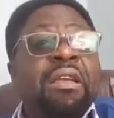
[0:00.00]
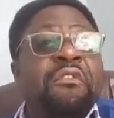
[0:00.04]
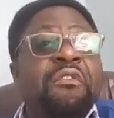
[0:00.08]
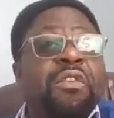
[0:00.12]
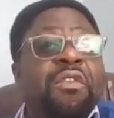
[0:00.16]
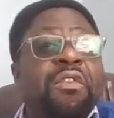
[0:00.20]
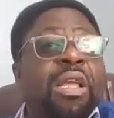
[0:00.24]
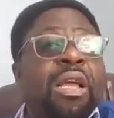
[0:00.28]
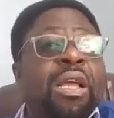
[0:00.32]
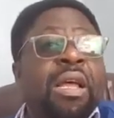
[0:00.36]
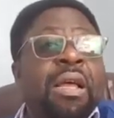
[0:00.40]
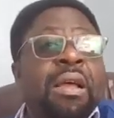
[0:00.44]

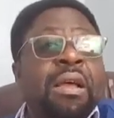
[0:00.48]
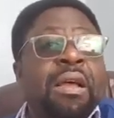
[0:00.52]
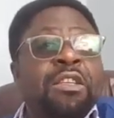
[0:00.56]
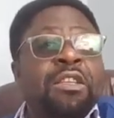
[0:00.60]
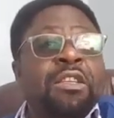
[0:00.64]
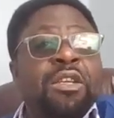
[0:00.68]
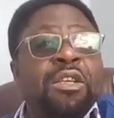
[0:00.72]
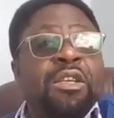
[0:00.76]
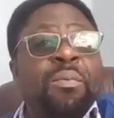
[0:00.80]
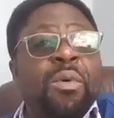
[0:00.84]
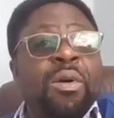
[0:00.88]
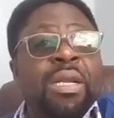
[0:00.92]
if
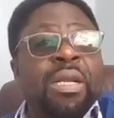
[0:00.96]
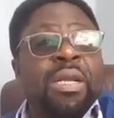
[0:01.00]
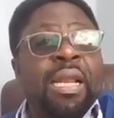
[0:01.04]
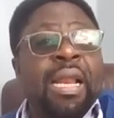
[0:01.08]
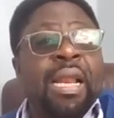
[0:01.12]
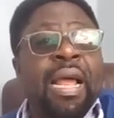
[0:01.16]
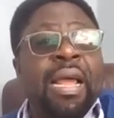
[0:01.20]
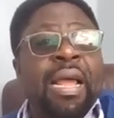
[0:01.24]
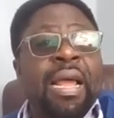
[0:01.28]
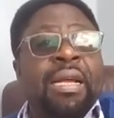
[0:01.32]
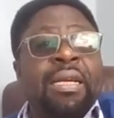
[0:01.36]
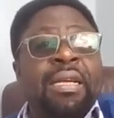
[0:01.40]

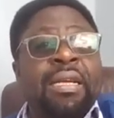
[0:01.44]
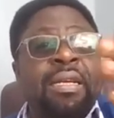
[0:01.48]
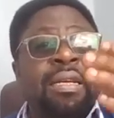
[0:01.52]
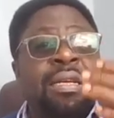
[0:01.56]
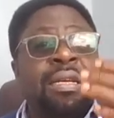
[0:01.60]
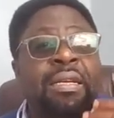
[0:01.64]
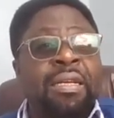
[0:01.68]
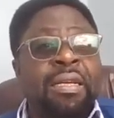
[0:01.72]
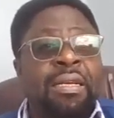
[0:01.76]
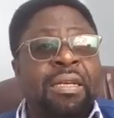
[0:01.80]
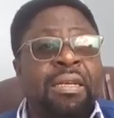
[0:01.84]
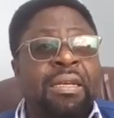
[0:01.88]
somebody like
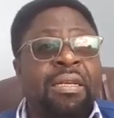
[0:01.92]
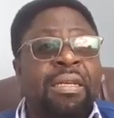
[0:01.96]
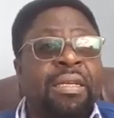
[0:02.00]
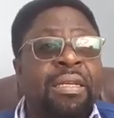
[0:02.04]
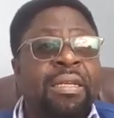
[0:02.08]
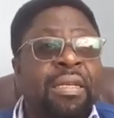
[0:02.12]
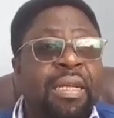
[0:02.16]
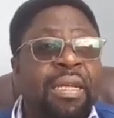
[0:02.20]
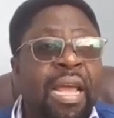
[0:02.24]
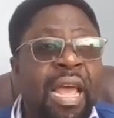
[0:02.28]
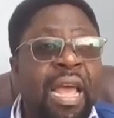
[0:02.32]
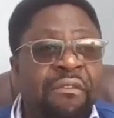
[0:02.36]

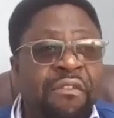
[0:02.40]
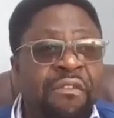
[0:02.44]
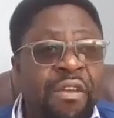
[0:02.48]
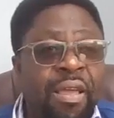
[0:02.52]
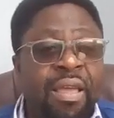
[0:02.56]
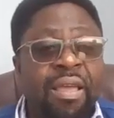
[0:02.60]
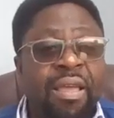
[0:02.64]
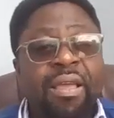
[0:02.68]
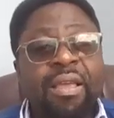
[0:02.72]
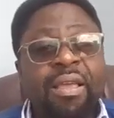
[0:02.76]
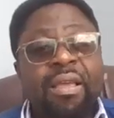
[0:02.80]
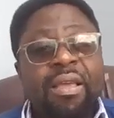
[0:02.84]

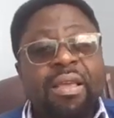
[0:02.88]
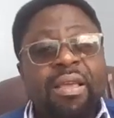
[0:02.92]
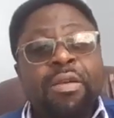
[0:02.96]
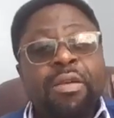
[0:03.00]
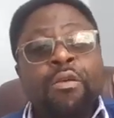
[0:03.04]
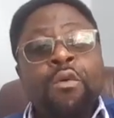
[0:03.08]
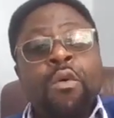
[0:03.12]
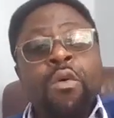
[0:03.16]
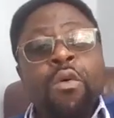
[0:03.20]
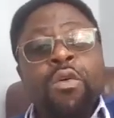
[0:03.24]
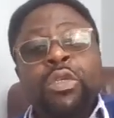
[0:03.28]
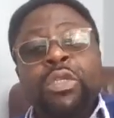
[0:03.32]
Eve
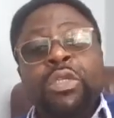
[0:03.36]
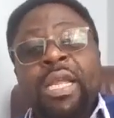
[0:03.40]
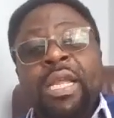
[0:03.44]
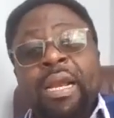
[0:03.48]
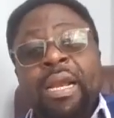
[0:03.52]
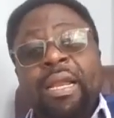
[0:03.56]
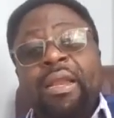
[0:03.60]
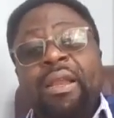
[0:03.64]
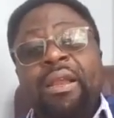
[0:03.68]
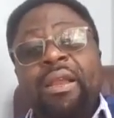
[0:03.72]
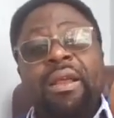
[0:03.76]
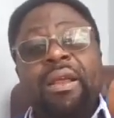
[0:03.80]
knows
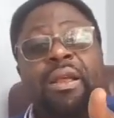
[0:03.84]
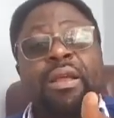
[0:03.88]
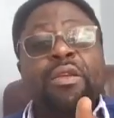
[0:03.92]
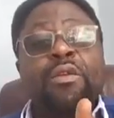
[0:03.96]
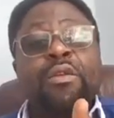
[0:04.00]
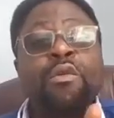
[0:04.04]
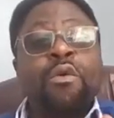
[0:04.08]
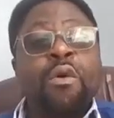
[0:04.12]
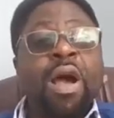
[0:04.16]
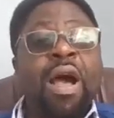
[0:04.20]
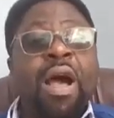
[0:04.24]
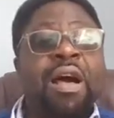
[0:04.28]
that
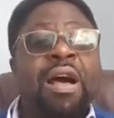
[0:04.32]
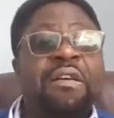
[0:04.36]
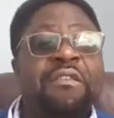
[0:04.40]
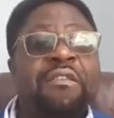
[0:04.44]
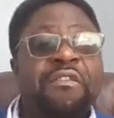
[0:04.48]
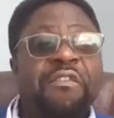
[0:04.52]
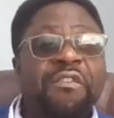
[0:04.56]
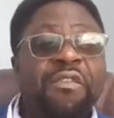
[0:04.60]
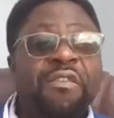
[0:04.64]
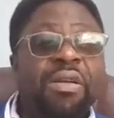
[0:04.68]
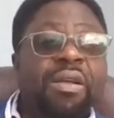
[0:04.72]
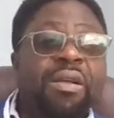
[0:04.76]
you
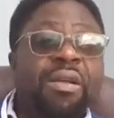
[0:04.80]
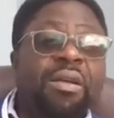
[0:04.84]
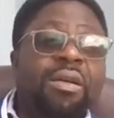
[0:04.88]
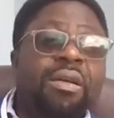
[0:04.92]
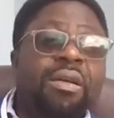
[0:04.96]
have